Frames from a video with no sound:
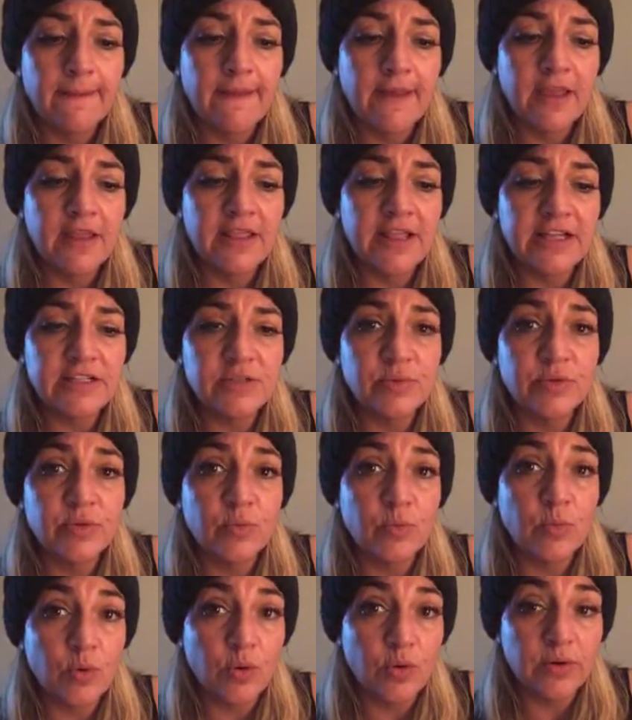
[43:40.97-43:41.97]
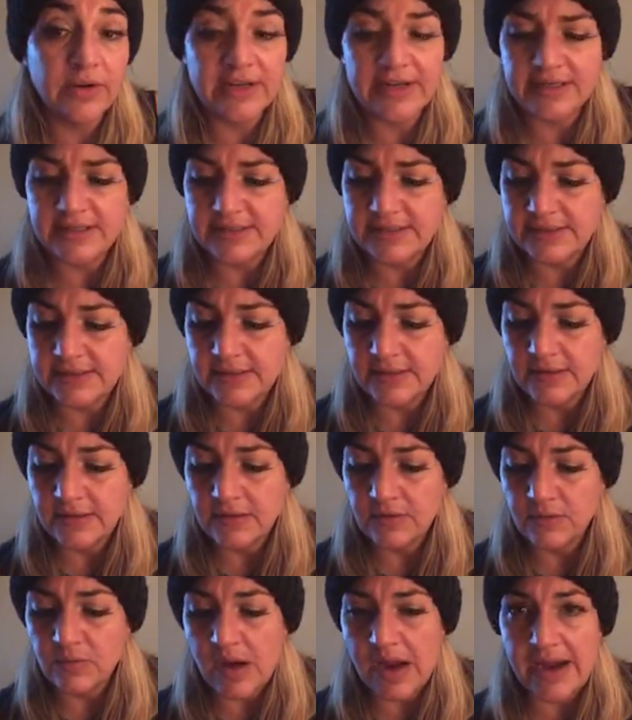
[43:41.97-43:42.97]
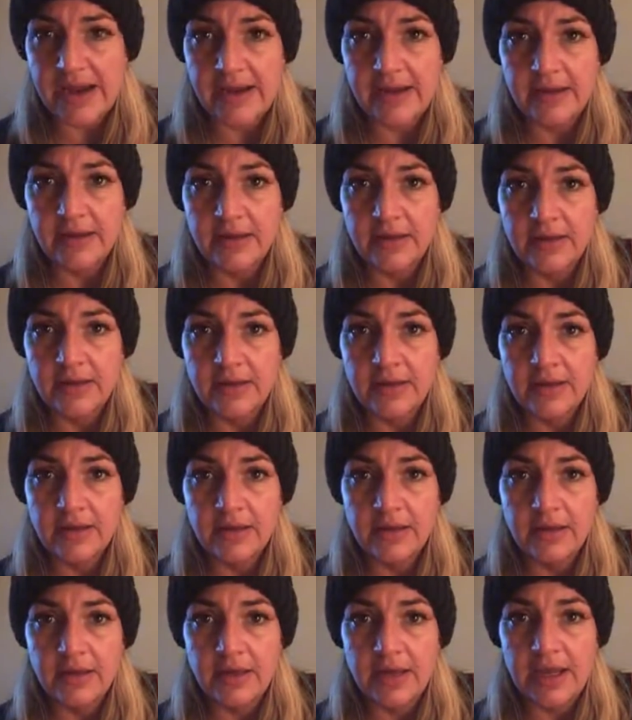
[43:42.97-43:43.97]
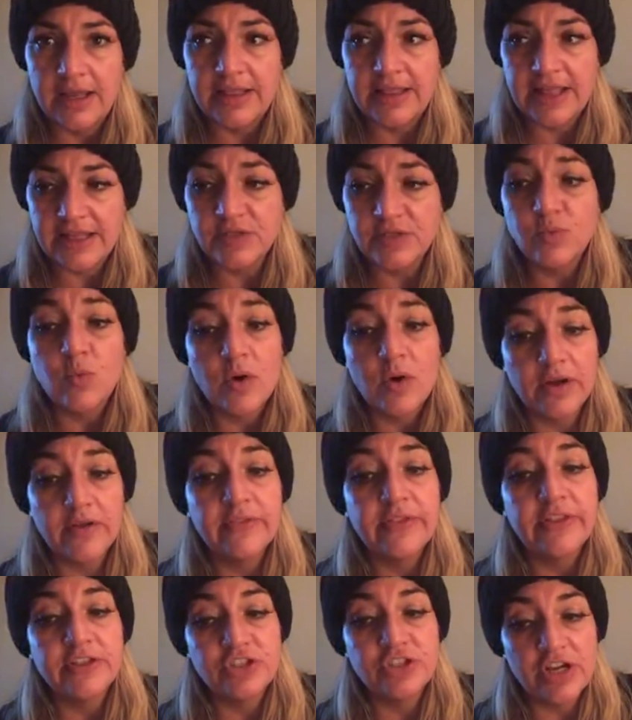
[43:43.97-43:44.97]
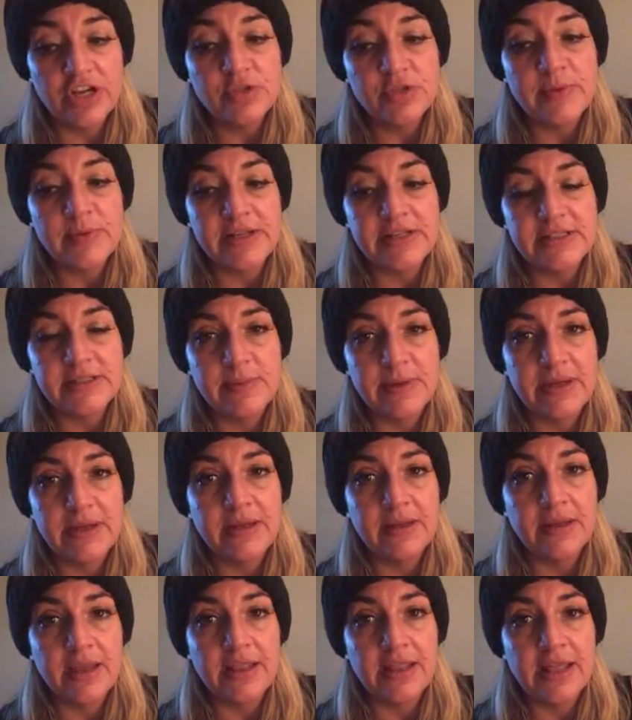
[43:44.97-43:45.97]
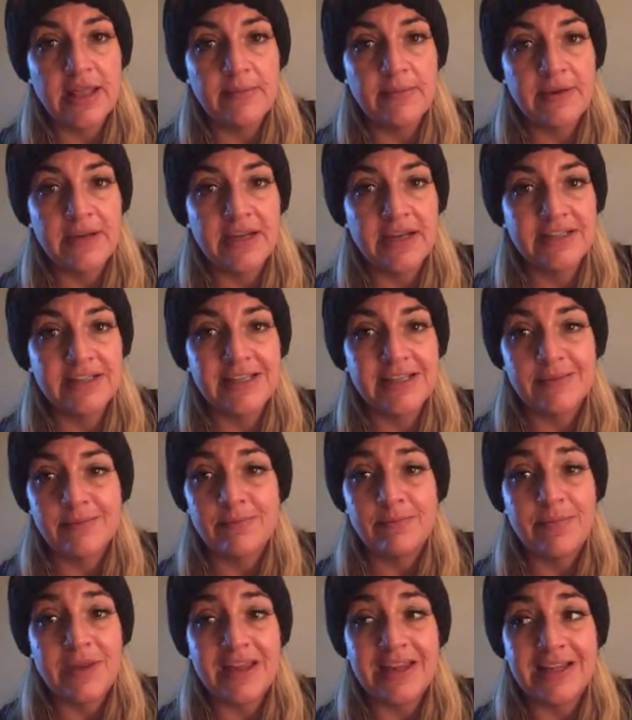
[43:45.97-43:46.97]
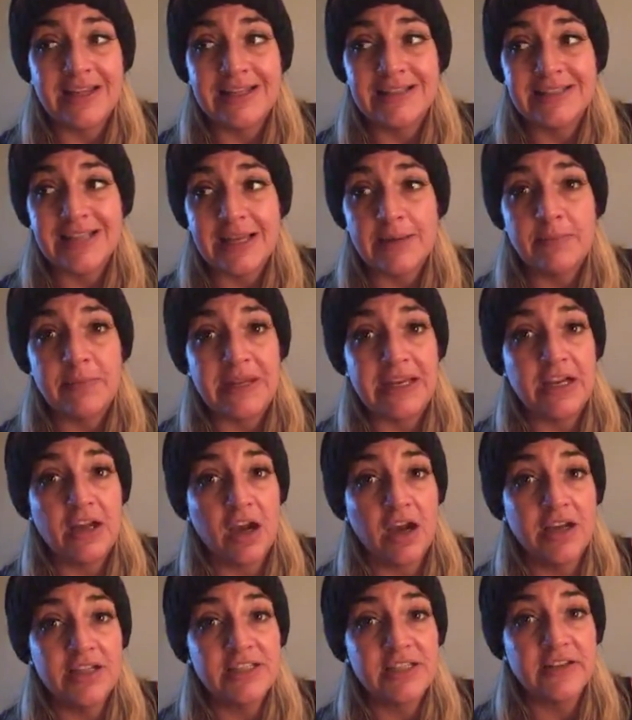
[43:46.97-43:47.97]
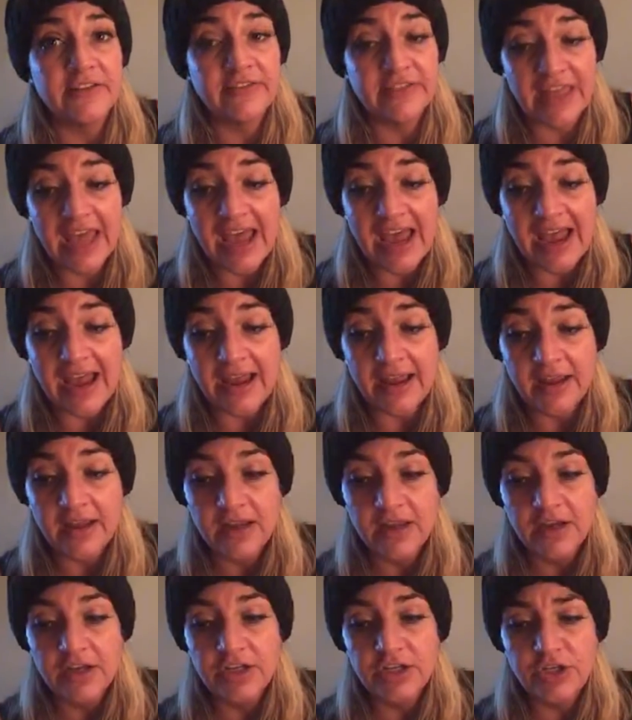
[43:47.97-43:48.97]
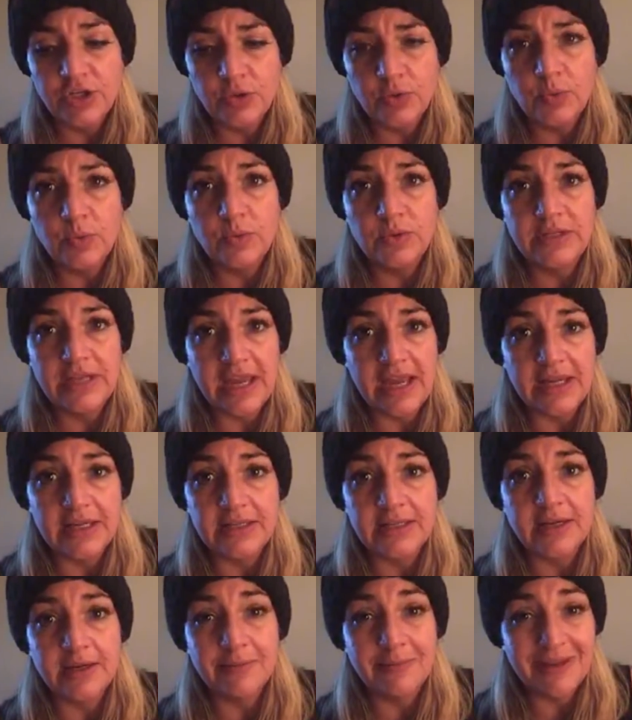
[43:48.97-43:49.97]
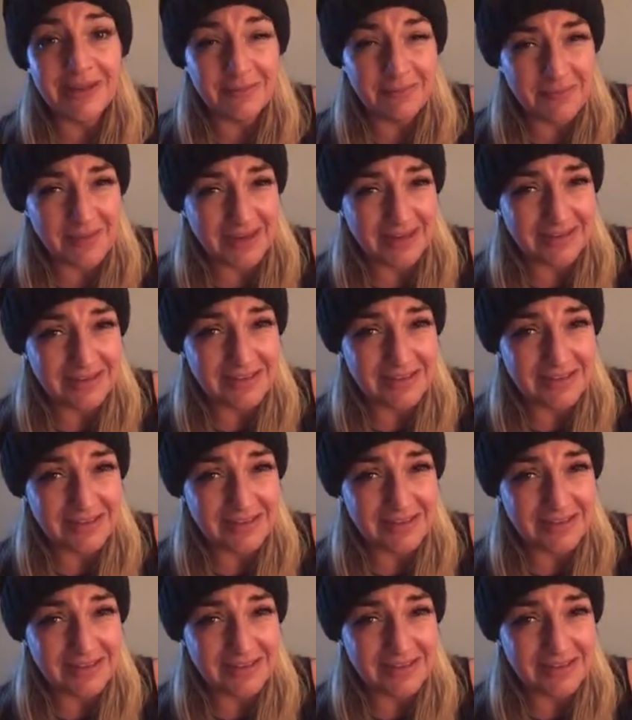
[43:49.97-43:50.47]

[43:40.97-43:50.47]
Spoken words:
And that's what the World is, right? And that's one of the Judgments. And then and it's like because of that, you get commitment.